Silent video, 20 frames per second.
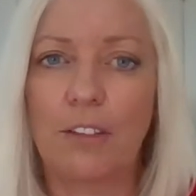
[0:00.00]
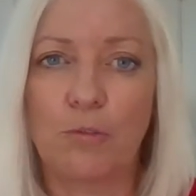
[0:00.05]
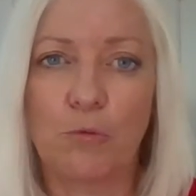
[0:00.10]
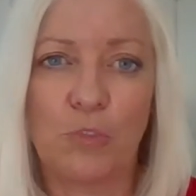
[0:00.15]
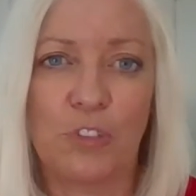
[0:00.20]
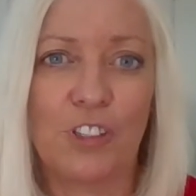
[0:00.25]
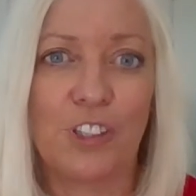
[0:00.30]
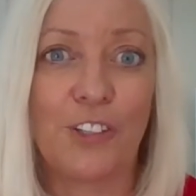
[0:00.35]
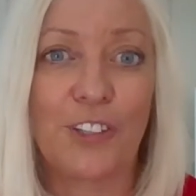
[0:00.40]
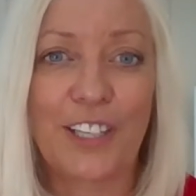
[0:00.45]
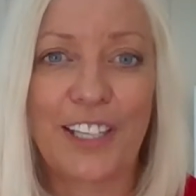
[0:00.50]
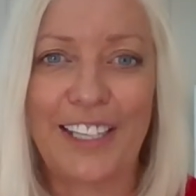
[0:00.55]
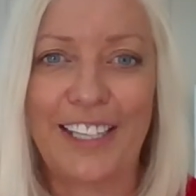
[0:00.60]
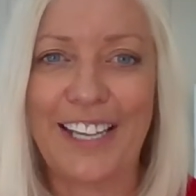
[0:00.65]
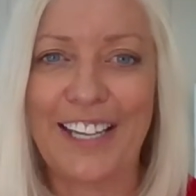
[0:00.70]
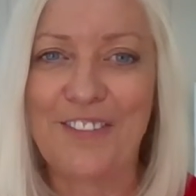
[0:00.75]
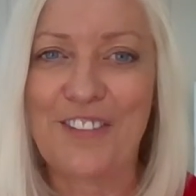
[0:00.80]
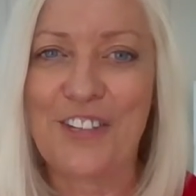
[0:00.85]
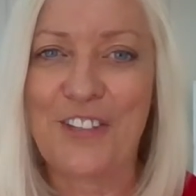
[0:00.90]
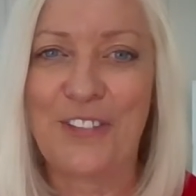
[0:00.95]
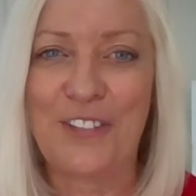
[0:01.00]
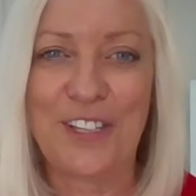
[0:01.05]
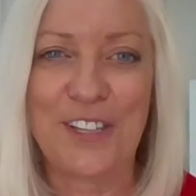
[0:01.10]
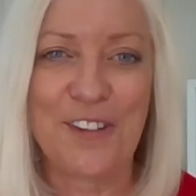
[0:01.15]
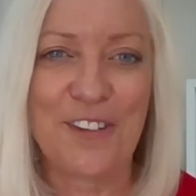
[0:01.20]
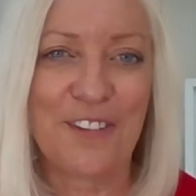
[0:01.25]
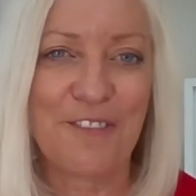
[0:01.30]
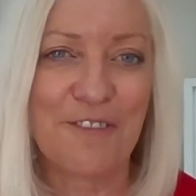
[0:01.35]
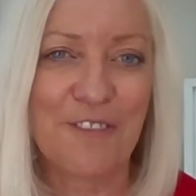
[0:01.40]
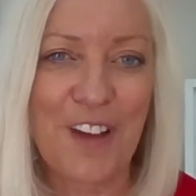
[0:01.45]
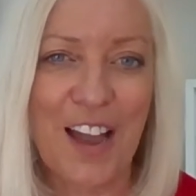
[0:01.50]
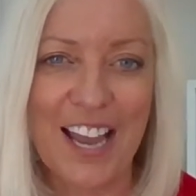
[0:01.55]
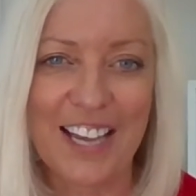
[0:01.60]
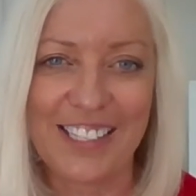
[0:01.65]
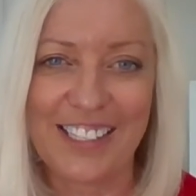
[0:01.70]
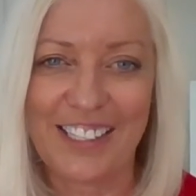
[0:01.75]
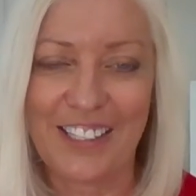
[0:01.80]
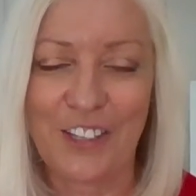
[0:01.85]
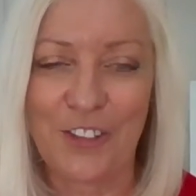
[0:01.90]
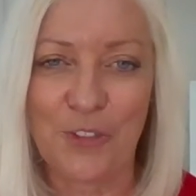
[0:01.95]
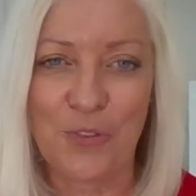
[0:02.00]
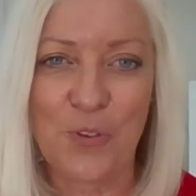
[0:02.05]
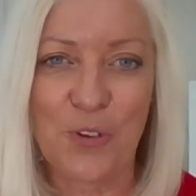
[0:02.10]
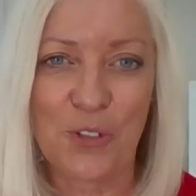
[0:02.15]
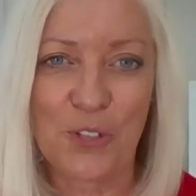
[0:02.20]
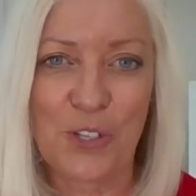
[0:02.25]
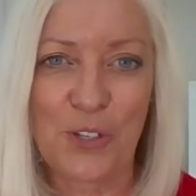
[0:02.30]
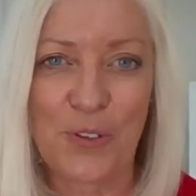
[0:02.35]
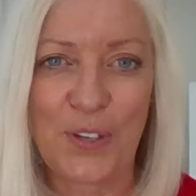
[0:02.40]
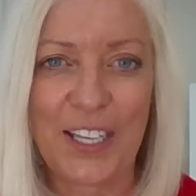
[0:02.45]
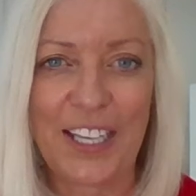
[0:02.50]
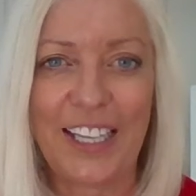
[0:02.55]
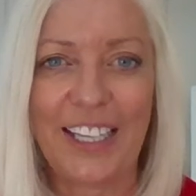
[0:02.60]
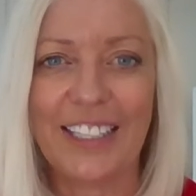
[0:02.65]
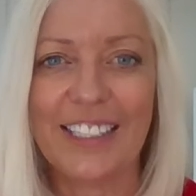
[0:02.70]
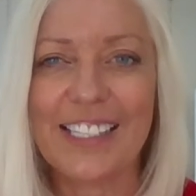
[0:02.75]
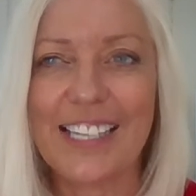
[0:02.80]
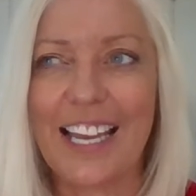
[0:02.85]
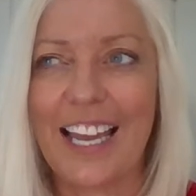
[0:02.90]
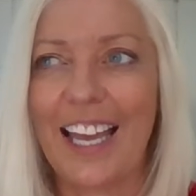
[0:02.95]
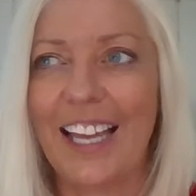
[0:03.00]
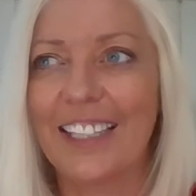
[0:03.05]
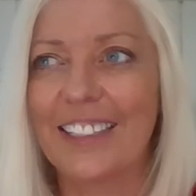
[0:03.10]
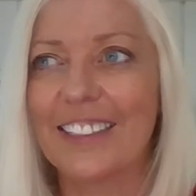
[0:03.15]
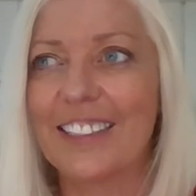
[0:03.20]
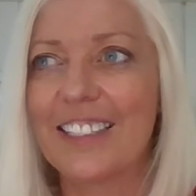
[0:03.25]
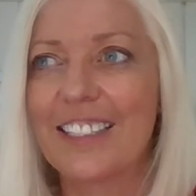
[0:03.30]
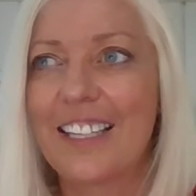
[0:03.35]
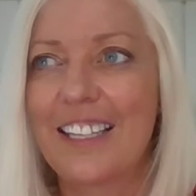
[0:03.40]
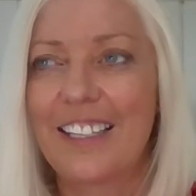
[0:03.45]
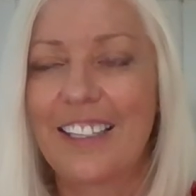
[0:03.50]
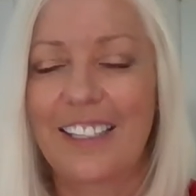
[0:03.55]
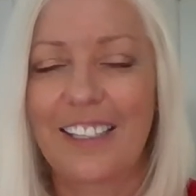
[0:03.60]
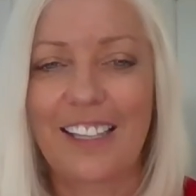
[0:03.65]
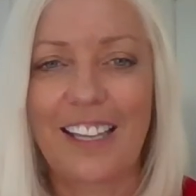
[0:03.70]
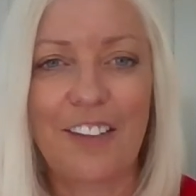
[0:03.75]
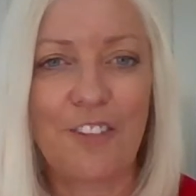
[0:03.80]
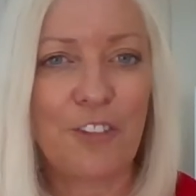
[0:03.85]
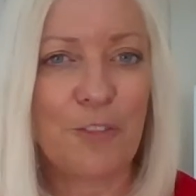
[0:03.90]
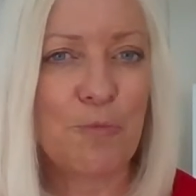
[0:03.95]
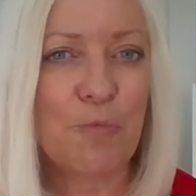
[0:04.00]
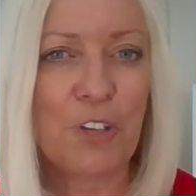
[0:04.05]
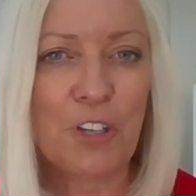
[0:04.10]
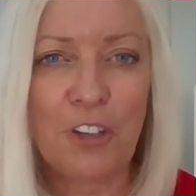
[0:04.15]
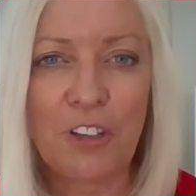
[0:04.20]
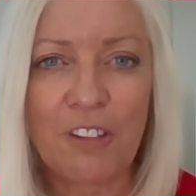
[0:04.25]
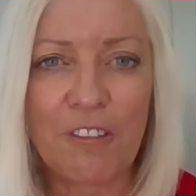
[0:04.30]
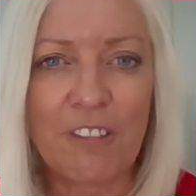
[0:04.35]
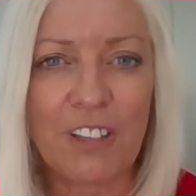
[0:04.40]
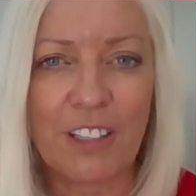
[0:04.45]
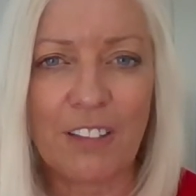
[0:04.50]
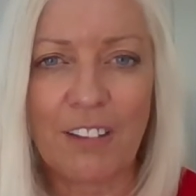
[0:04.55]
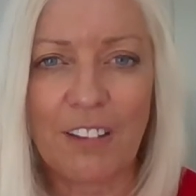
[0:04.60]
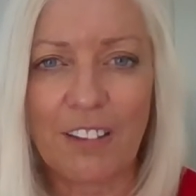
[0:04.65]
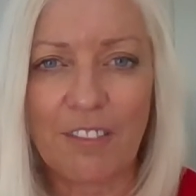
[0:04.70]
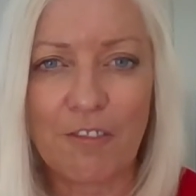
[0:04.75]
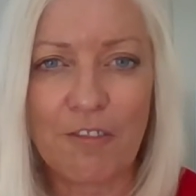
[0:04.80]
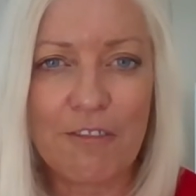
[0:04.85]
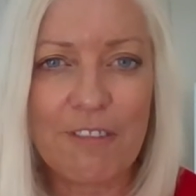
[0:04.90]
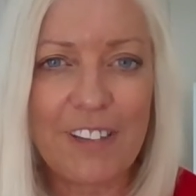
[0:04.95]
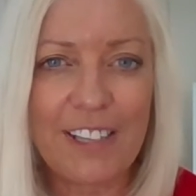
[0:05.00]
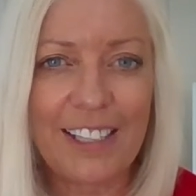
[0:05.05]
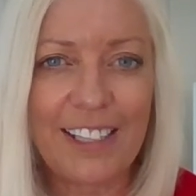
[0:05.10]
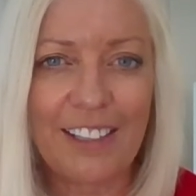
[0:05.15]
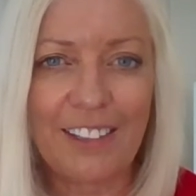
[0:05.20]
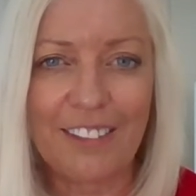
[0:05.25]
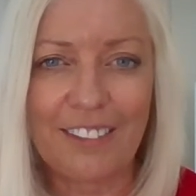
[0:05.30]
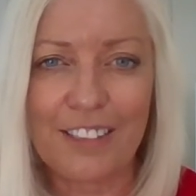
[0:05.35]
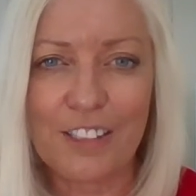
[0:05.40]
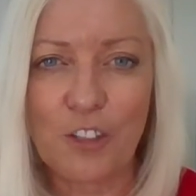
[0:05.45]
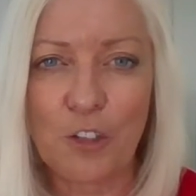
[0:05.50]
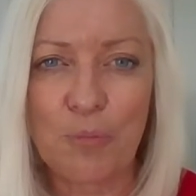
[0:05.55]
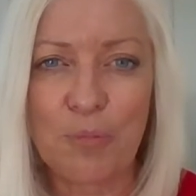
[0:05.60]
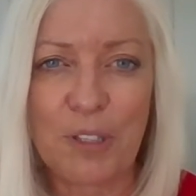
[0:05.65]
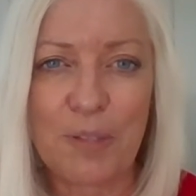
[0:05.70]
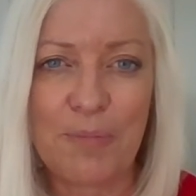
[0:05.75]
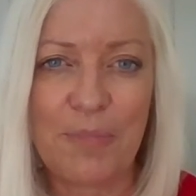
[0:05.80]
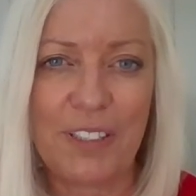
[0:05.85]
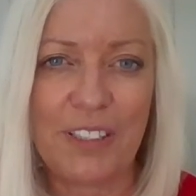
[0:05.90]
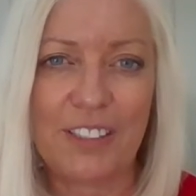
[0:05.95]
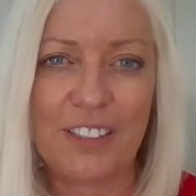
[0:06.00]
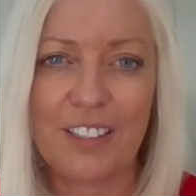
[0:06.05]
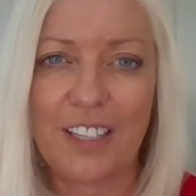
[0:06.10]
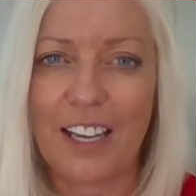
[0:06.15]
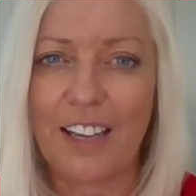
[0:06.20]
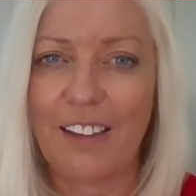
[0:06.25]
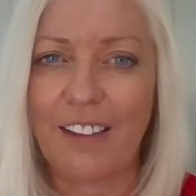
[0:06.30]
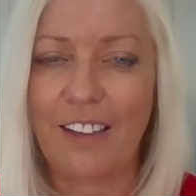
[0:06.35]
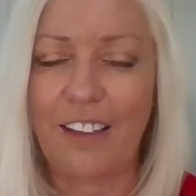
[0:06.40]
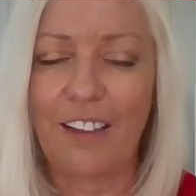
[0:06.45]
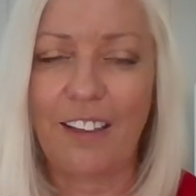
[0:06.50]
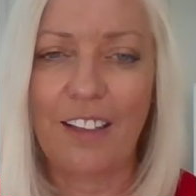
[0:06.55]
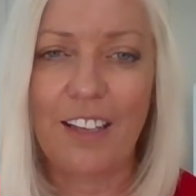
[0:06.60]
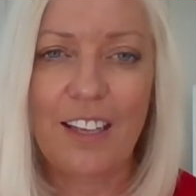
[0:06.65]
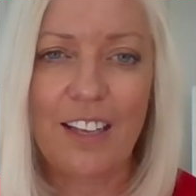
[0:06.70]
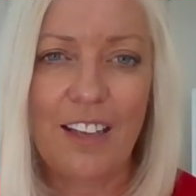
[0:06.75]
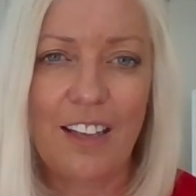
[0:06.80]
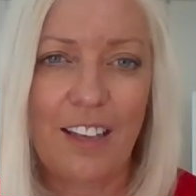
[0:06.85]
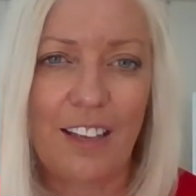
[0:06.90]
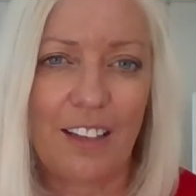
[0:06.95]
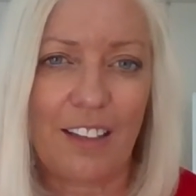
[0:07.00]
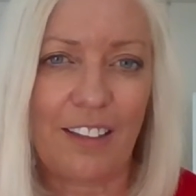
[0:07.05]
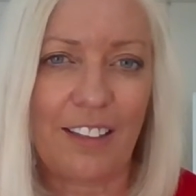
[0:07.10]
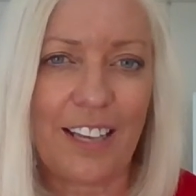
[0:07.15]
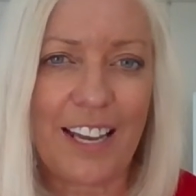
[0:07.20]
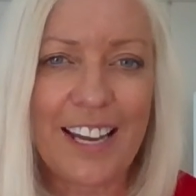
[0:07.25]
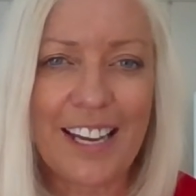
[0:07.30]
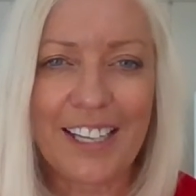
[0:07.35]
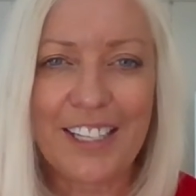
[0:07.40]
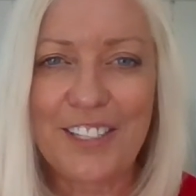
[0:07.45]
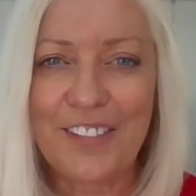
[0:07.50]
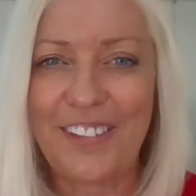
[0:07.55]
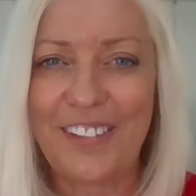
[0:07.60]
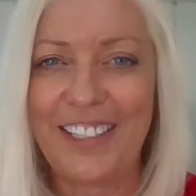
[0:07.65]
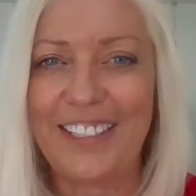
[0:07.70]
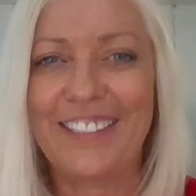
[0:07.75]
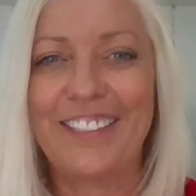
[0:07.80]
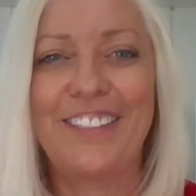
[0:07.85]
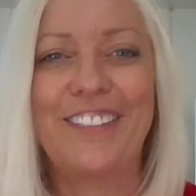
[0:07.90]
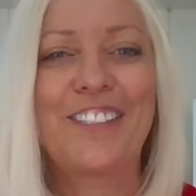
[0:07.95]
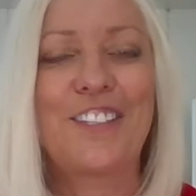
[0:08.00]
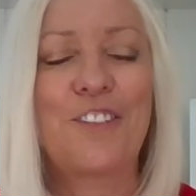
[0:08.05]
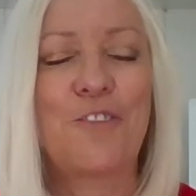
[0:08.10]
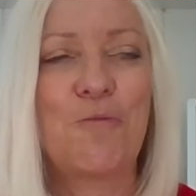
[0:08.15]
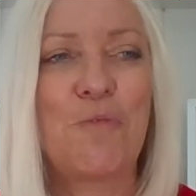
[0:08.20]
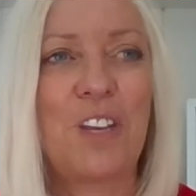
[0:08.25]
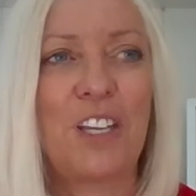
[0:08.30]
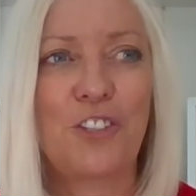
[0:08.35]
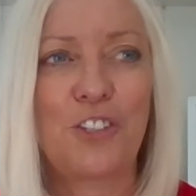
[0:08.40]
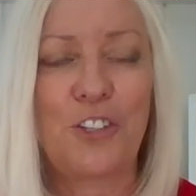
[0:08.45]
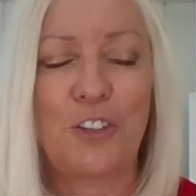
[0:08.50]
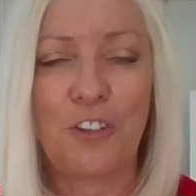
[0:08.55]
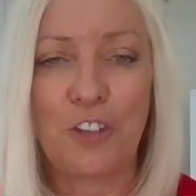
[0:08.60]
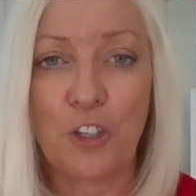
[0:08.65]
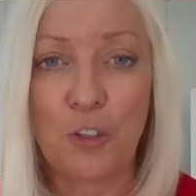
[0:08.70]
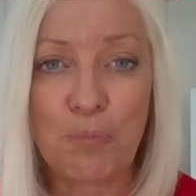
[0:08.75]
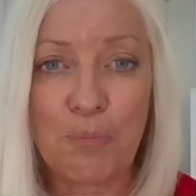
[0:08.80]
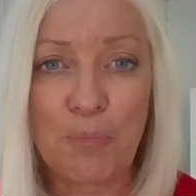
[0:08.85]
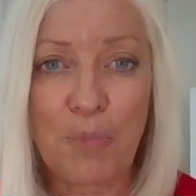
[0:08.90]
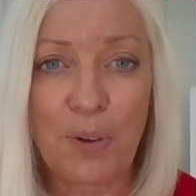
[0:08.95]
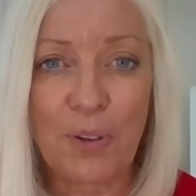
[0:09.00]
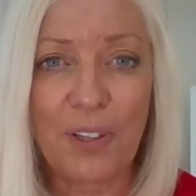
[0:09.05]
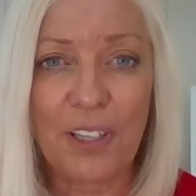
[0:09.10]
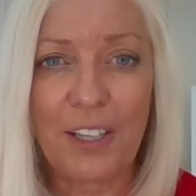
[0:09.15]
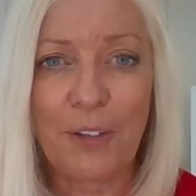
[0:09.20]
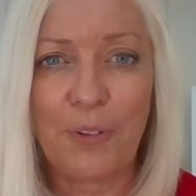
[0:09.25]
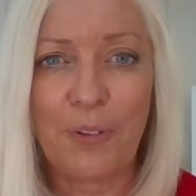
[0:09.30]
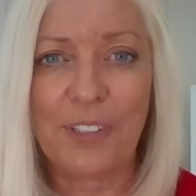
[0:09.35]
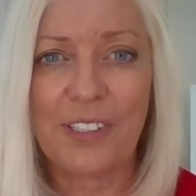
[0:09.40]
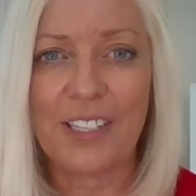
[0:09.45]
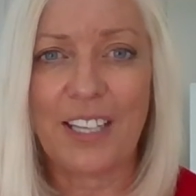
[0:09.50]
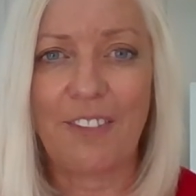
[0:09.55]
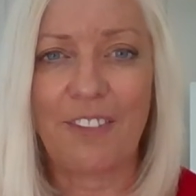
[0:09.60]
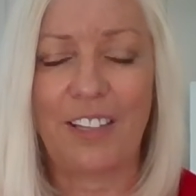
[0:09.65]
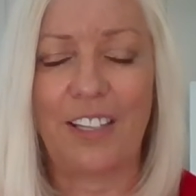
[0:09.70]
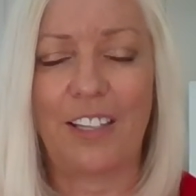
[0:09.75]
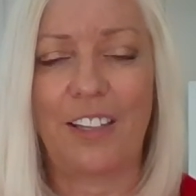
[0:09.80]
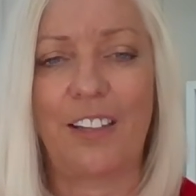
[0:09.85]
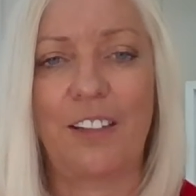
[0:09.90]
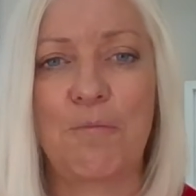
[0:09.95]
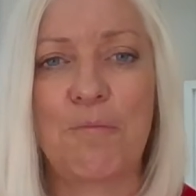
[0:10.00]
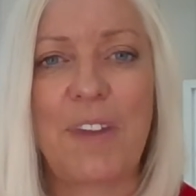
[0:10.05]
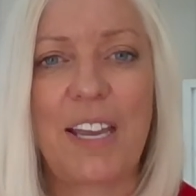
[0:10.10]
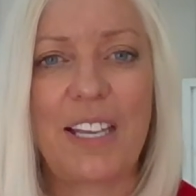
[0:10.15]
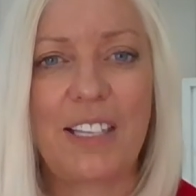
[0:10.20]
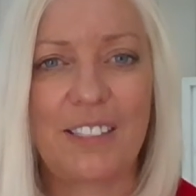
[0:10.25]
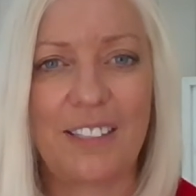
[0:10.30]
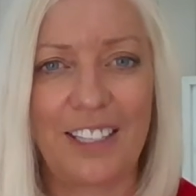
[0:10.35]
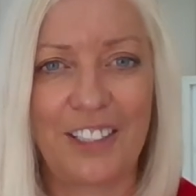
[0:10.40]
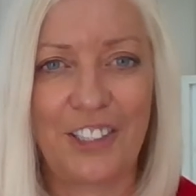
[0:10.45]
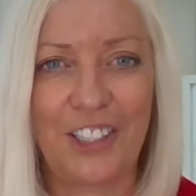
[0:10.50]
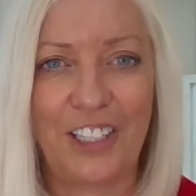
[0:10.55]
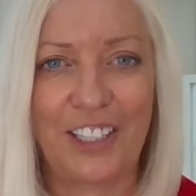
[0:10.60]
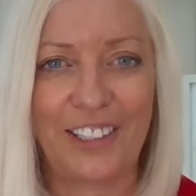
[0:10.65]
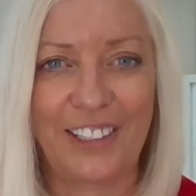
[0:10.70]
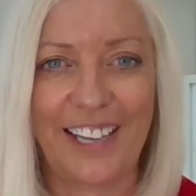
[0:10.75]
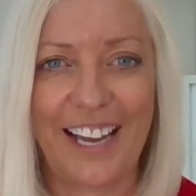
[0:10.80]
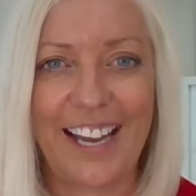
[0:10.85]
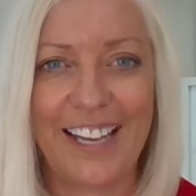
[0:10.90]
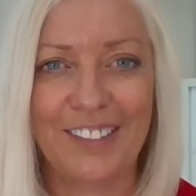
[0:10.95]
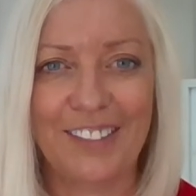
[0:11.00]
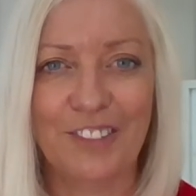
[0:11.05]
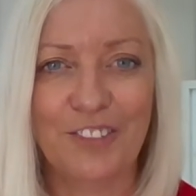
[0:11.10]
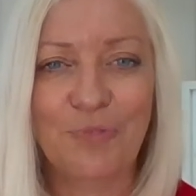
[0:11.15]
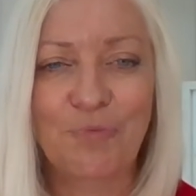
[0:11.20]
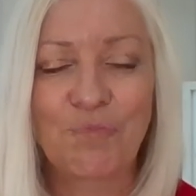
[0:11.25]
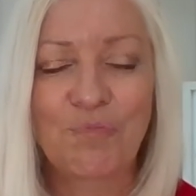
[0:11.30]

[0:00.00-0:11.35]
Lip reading: was looking after her, advising her what to eat, and putting her on really good supplements to kind of, and activators to make sure her body was giving her the best that she could have.